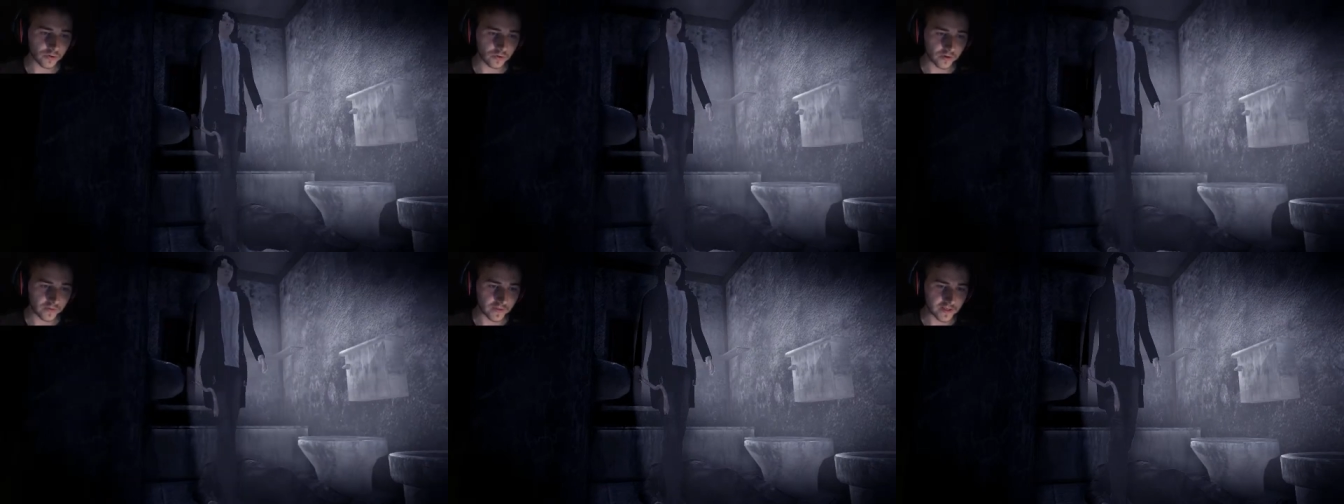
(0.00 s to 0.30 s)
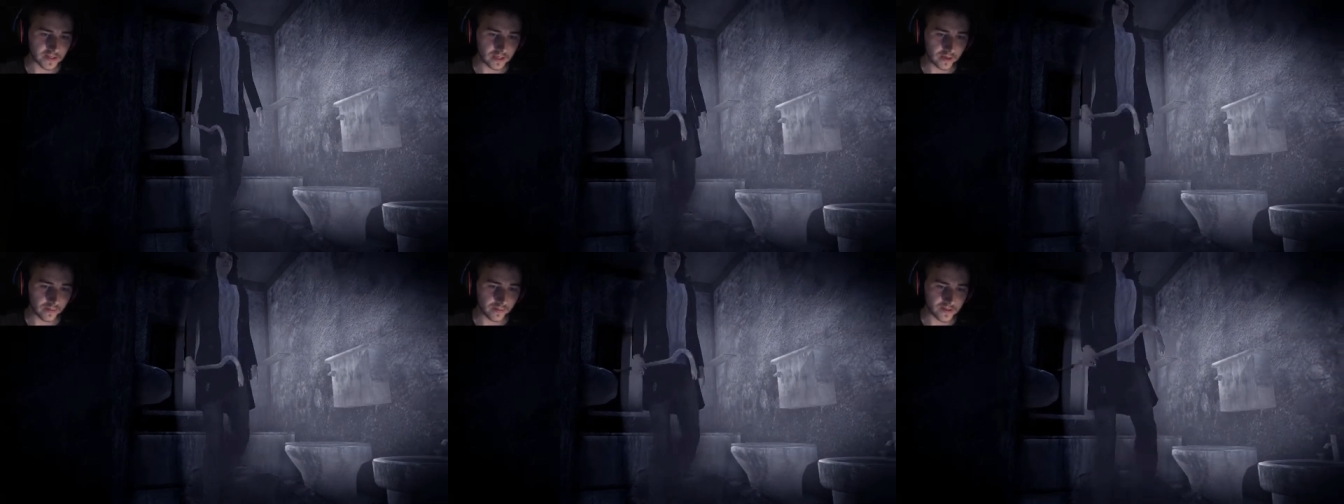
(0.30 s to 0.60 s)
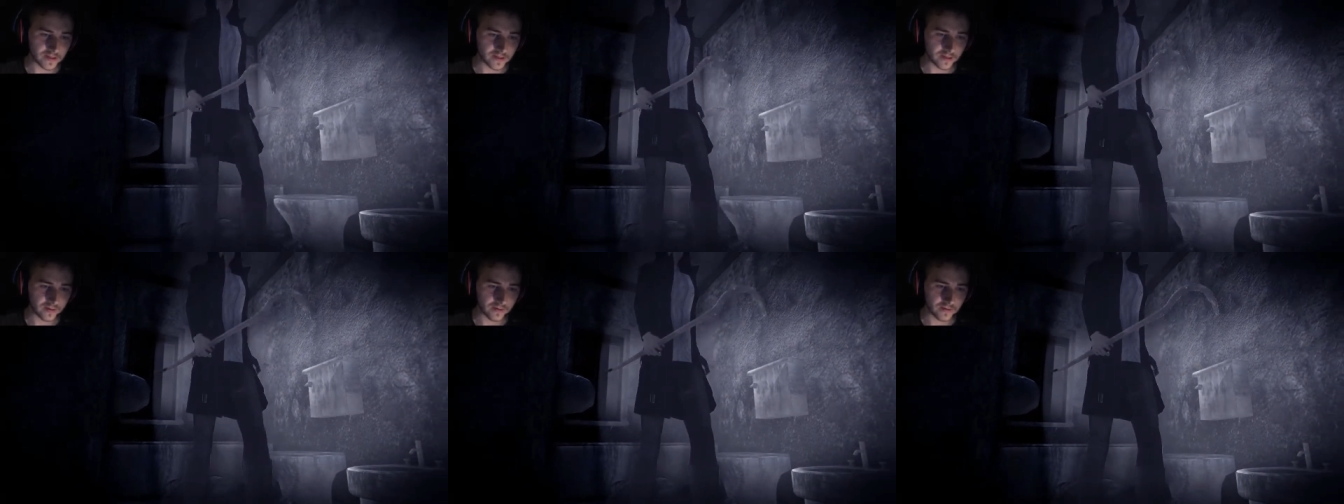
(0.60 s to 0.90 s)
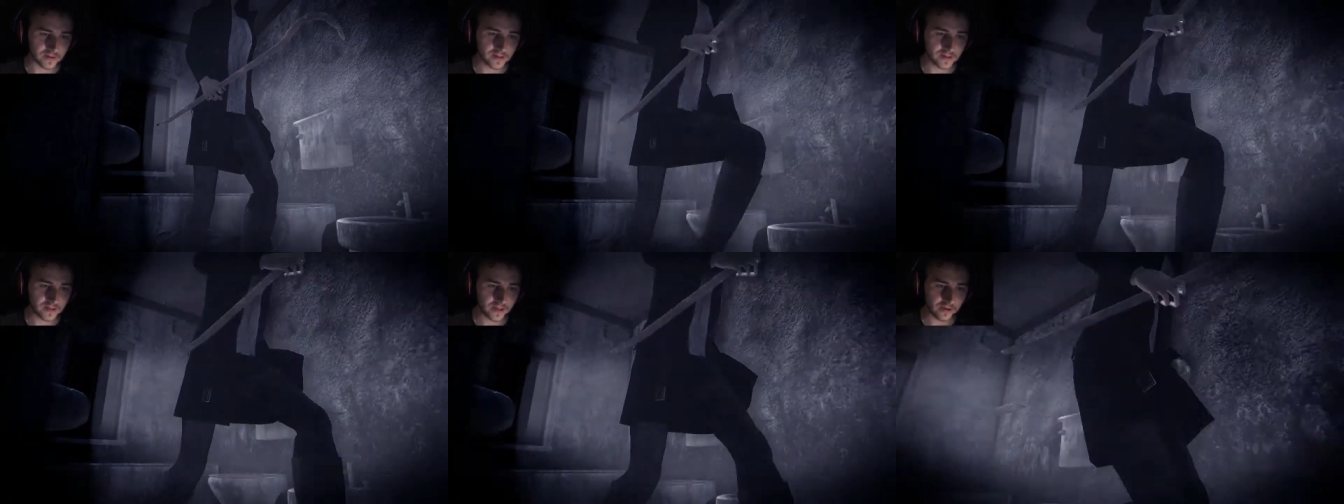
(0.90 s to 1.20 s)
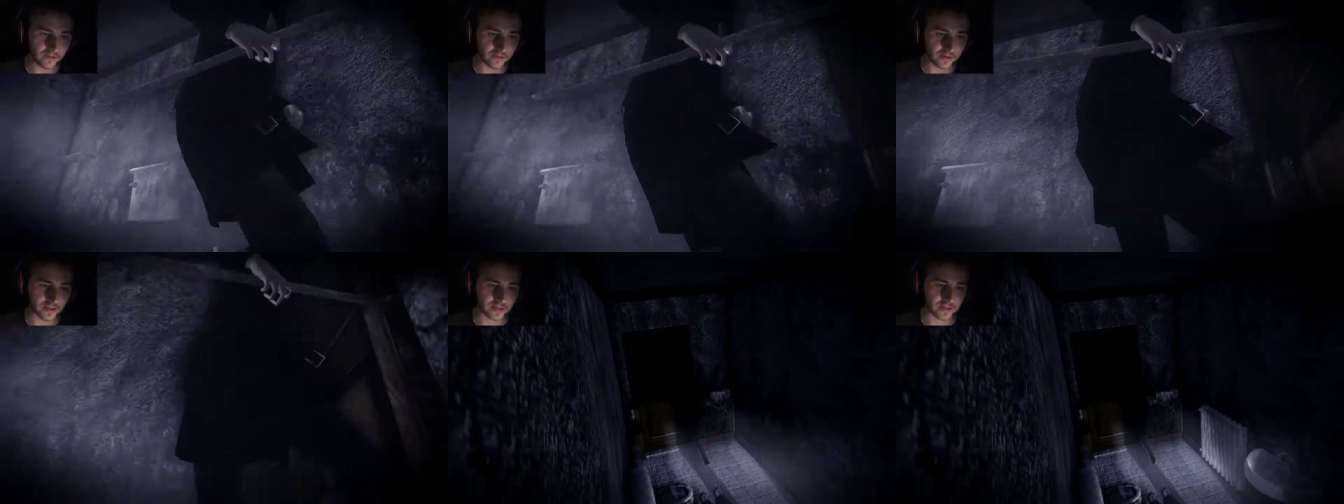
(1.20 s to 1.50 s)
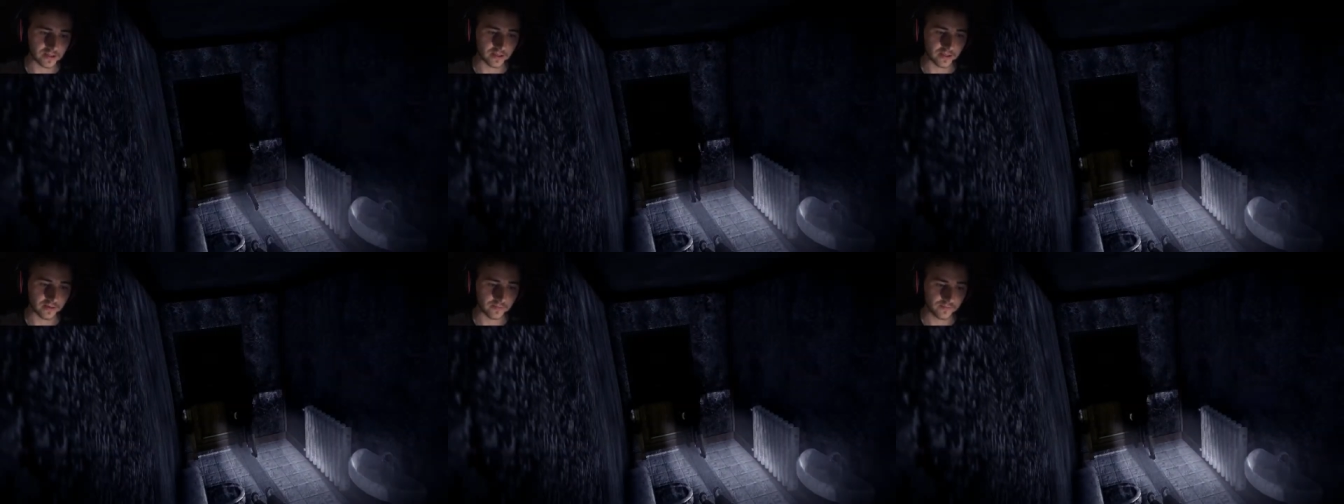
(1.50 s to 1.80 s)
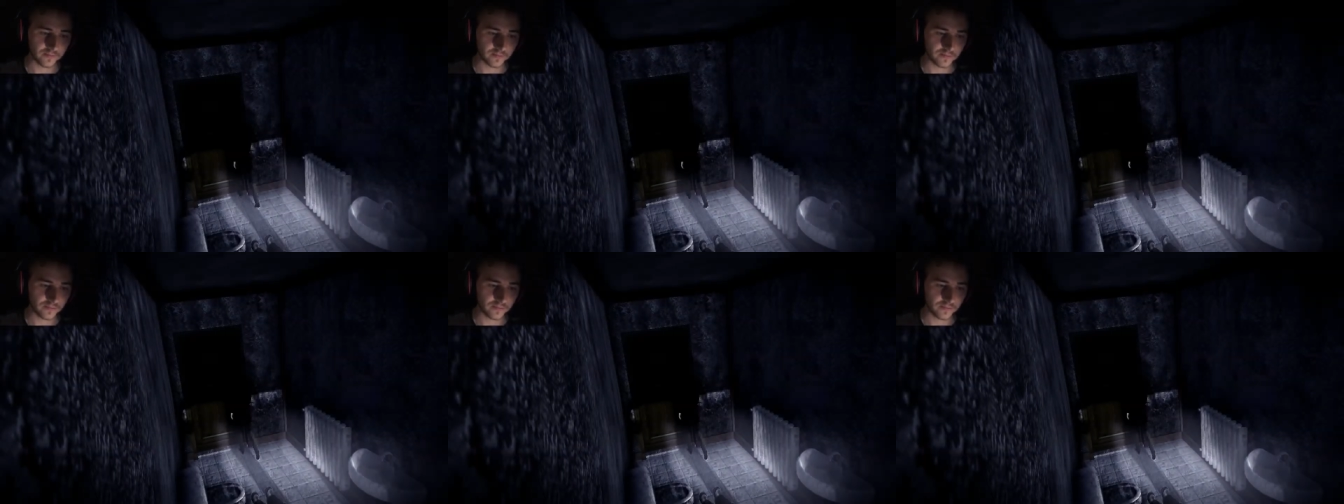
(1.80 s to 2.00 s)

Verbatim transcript: during this episode? Seriously.